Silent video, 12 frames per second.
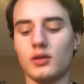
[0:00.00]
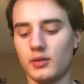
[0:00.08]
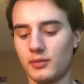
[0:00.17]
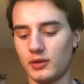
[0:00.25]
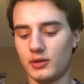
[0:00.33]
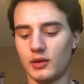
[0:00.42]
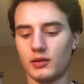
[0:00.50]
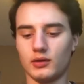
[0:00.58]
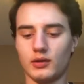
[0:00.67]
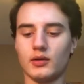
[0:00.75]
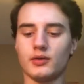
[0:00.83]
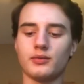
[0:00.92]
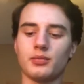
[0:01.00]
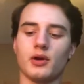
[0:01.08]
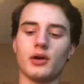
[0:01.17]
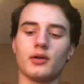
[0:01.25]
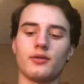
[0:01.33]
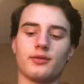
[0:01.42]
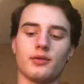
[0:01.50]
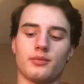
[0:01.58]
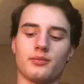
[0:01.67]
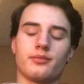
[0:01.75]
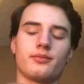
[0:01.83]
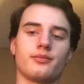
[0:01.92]
I mean, that is part of the,
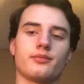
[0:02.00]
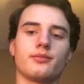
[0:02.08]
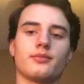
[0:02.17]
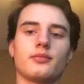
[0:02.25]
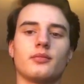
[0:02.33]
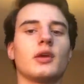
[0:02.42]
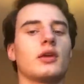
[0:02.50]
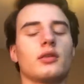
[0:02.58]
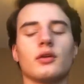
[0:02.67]
like,